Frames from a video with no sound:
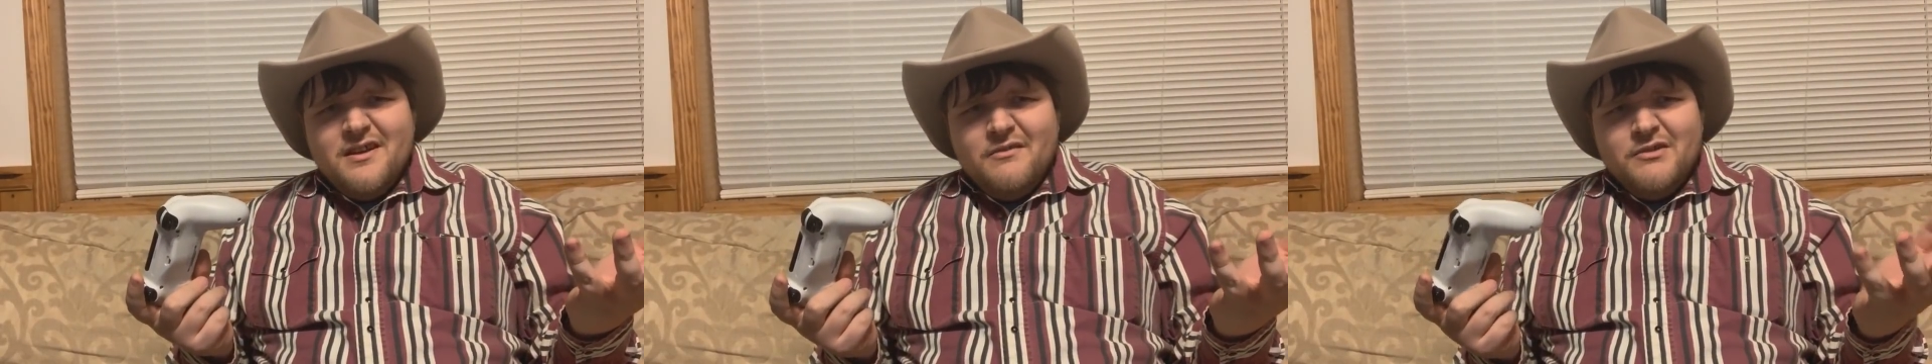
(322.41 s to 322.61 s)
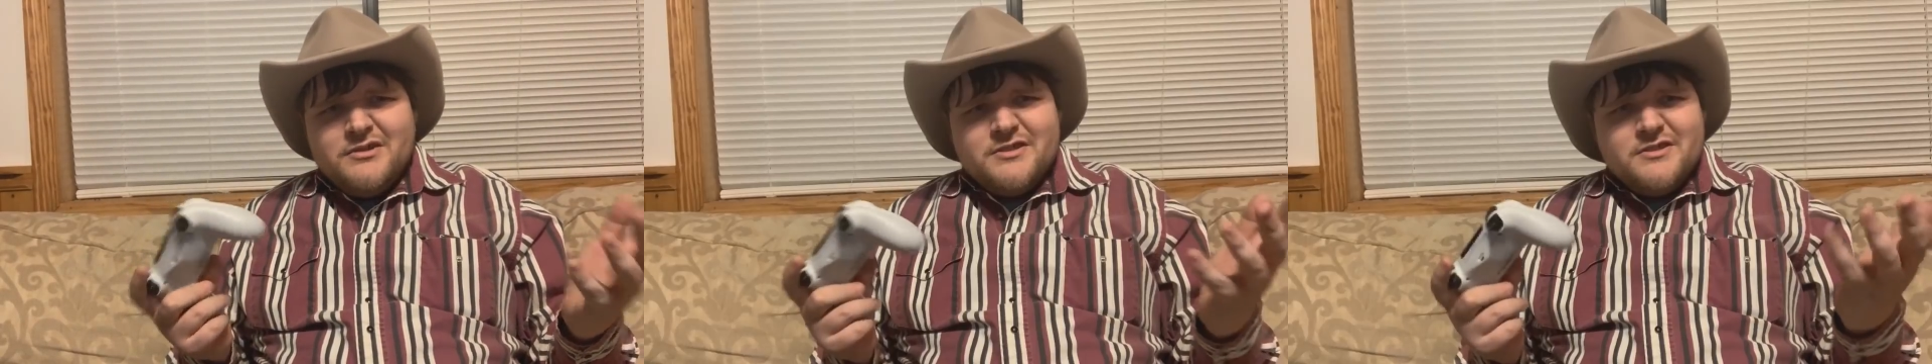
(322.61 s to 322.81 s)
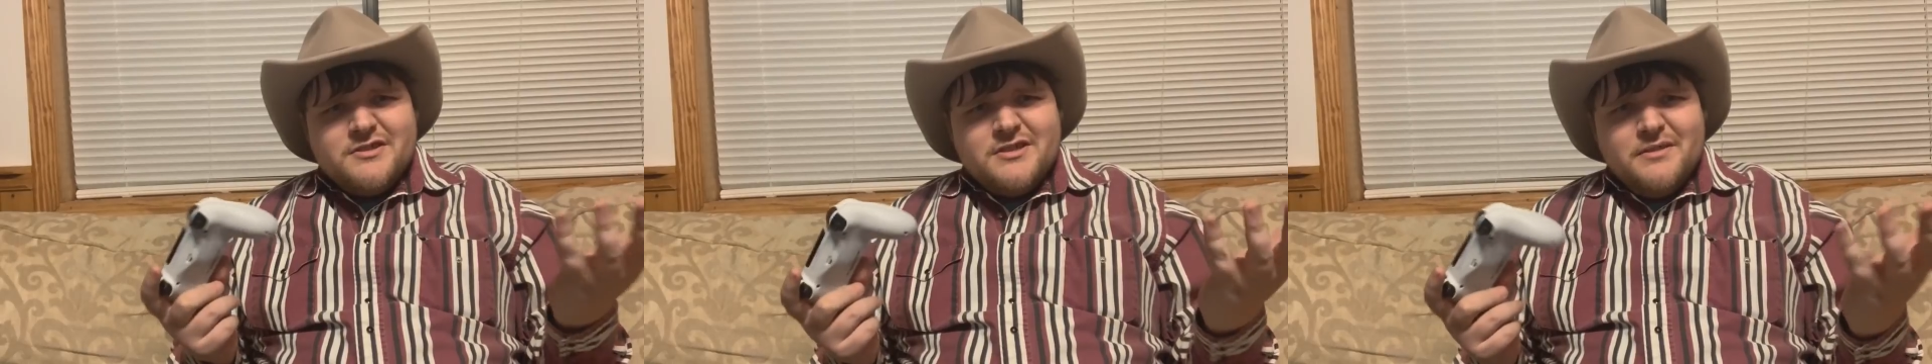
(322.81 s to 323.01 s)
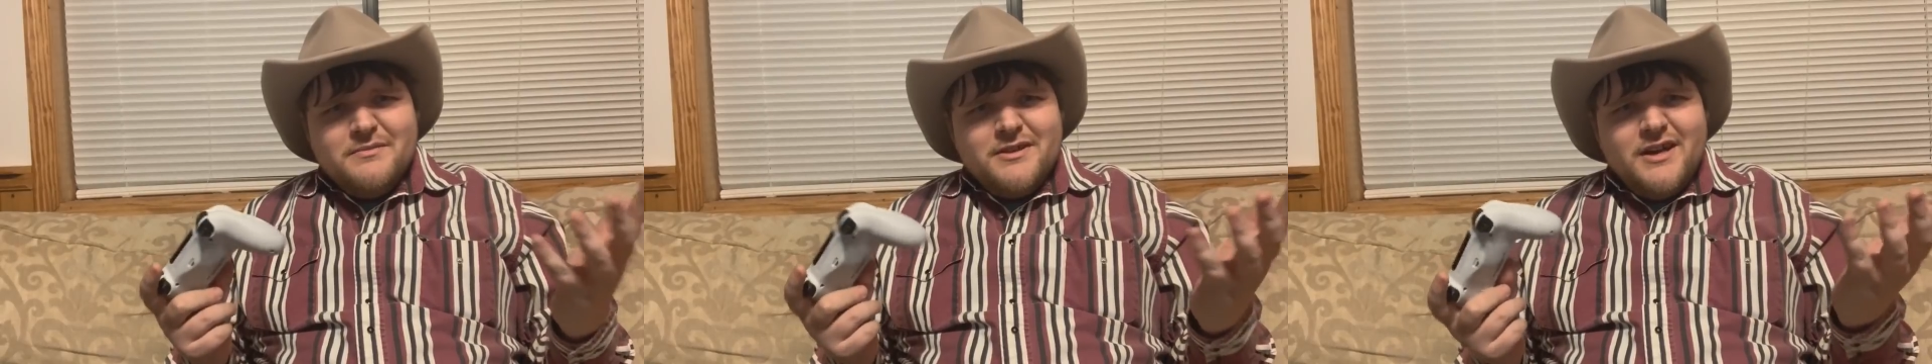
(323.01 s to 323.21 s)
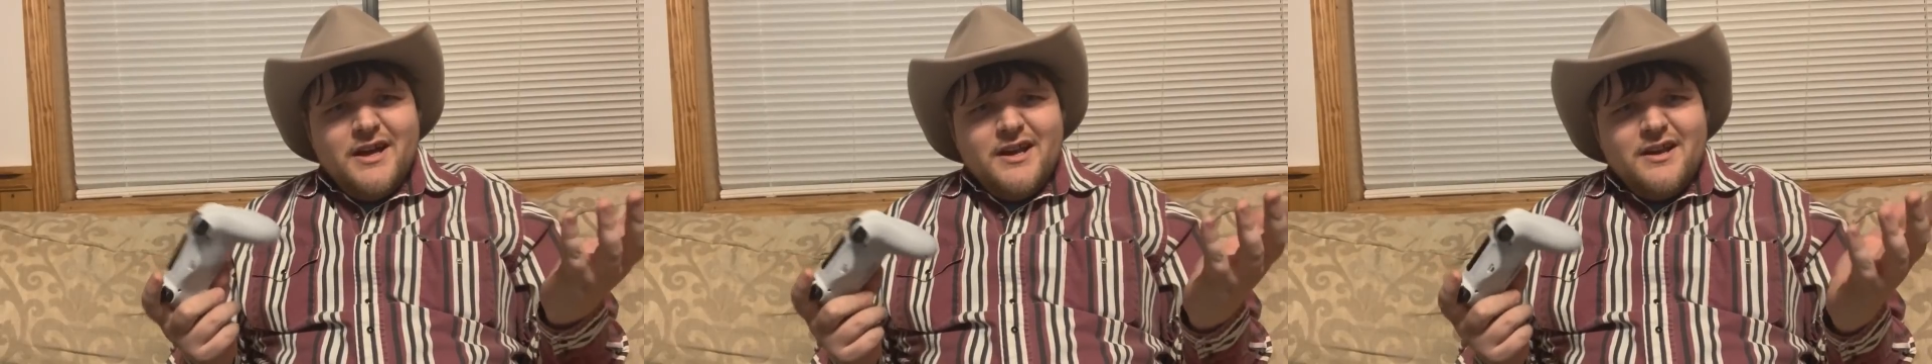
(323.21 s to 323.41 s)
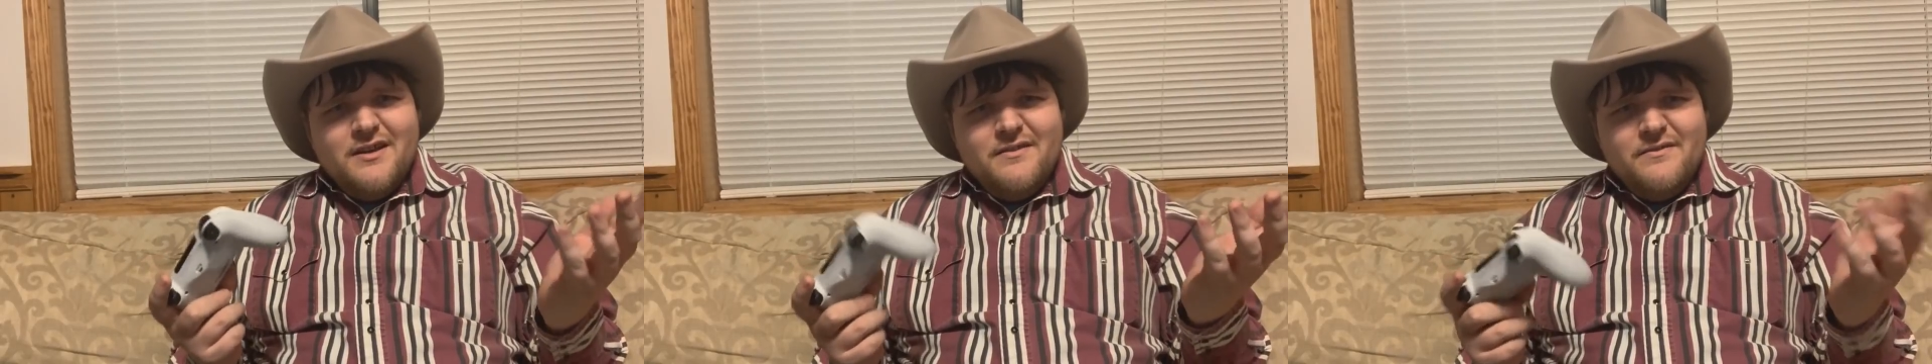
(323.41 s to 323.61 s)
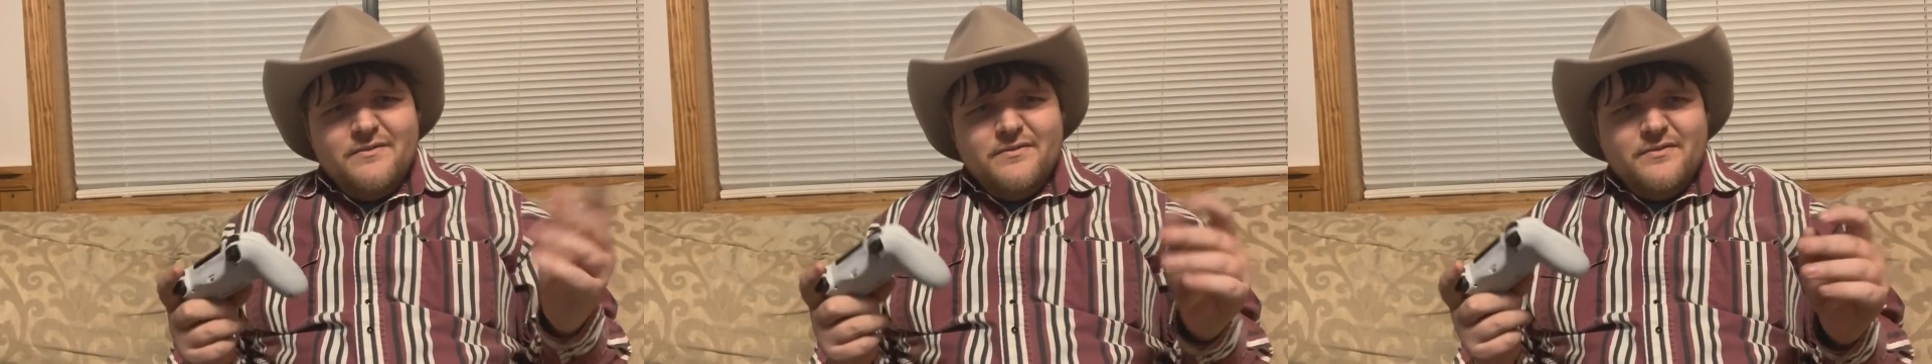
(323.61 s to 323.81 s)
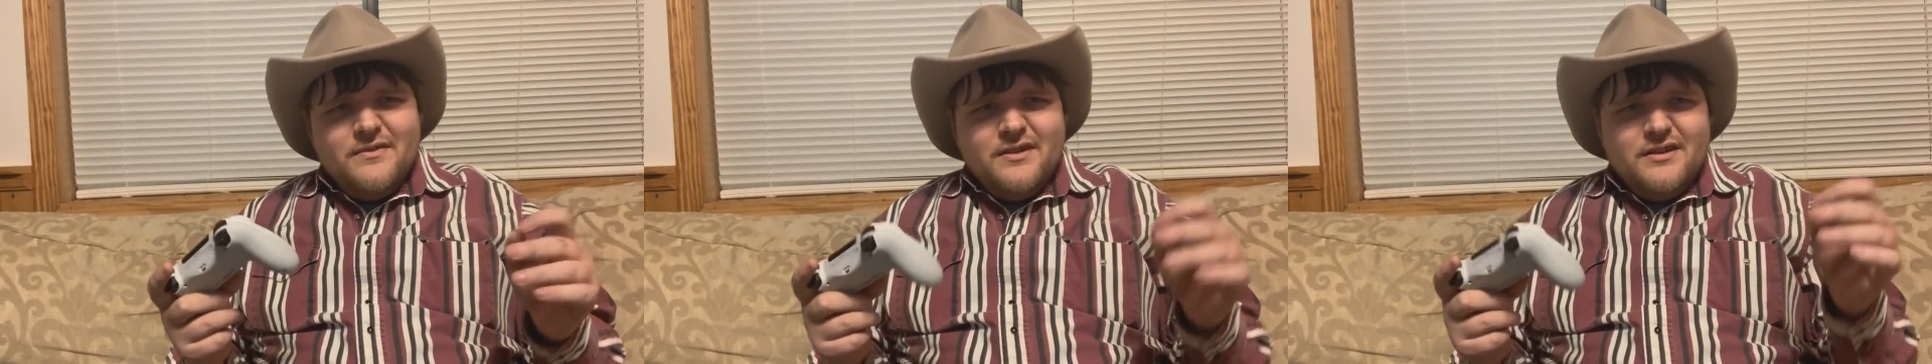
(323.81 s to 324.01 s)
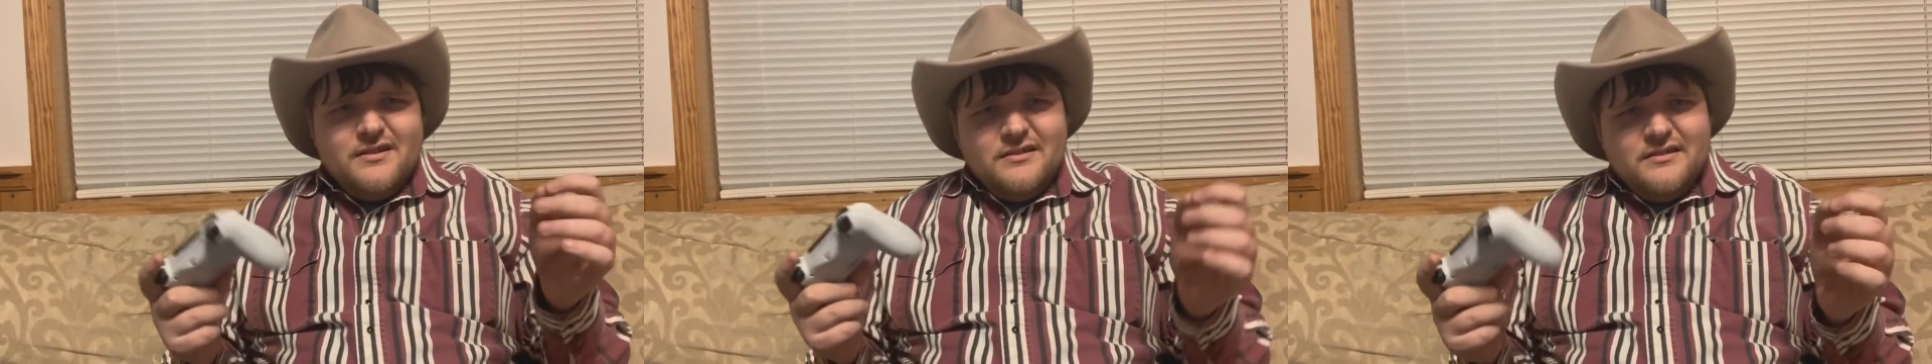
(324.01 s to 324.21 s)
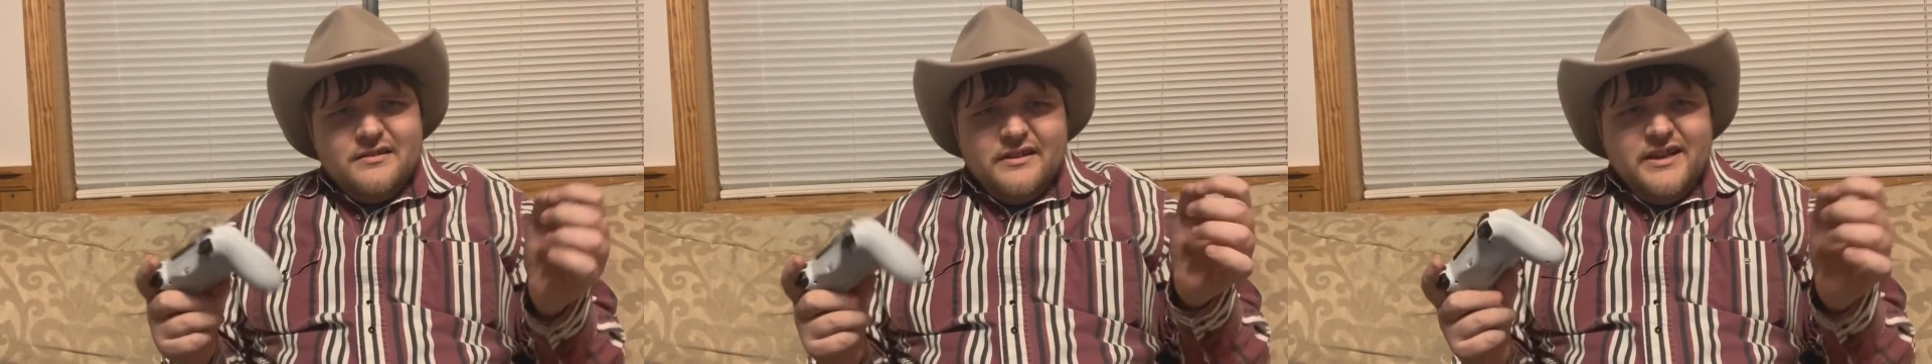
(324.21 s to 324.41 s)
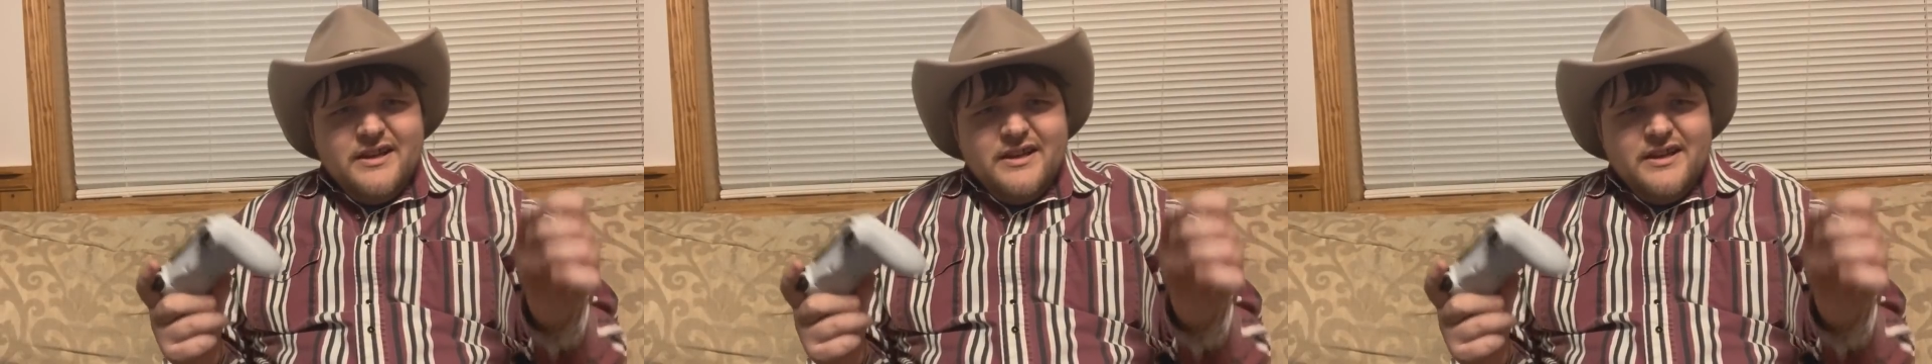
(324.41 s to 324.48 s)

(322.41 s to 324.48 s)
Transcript: Was there some kind of